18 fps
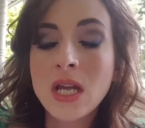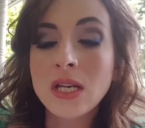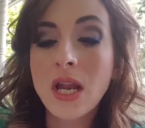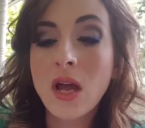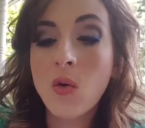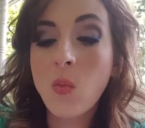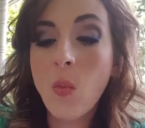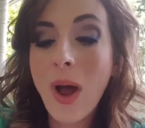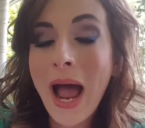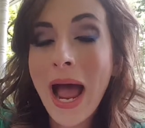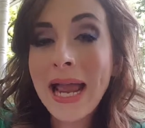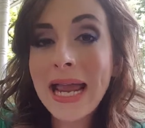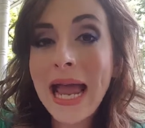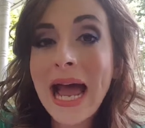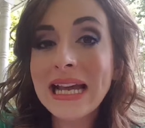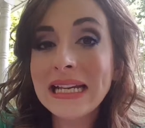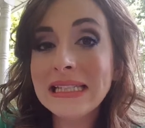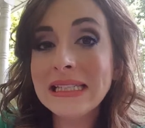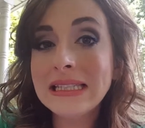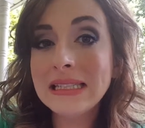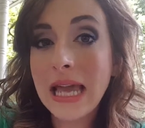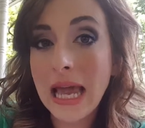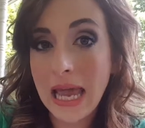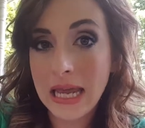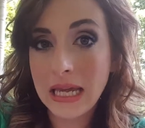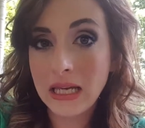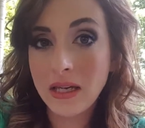Now, why I
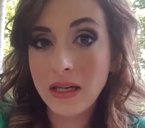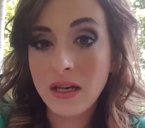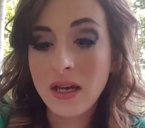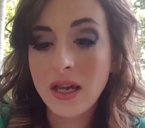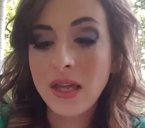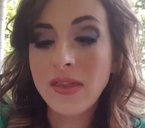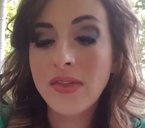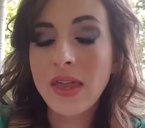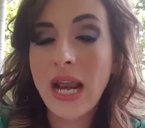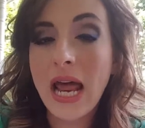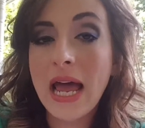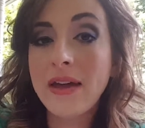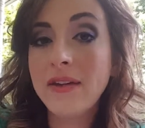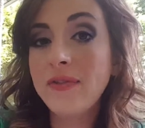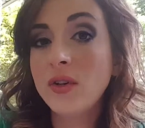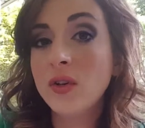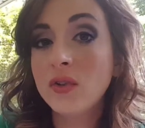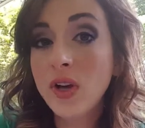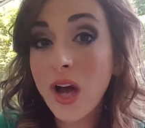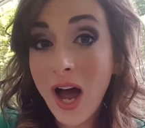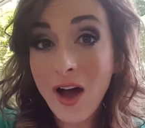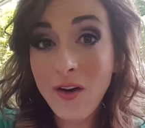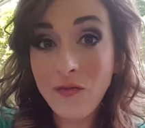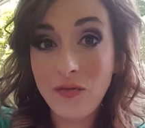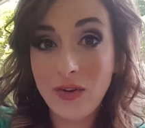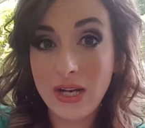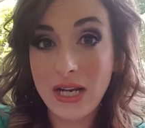say that I feel
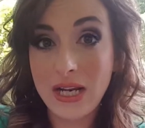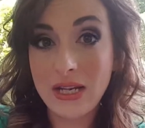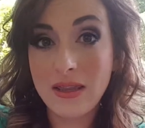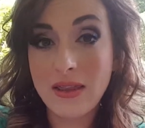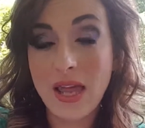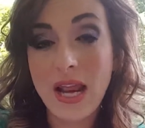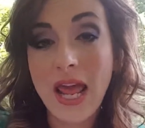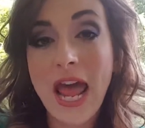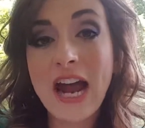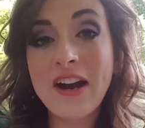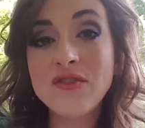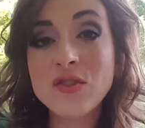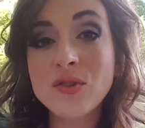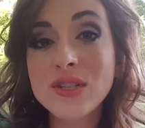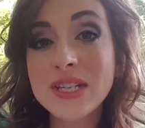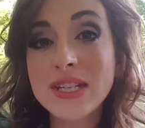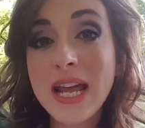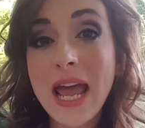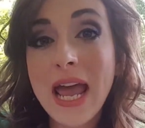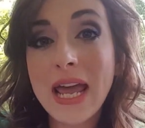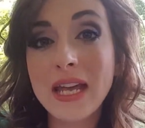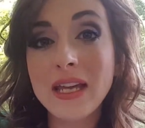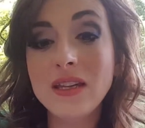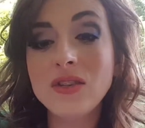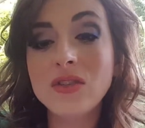confident that after today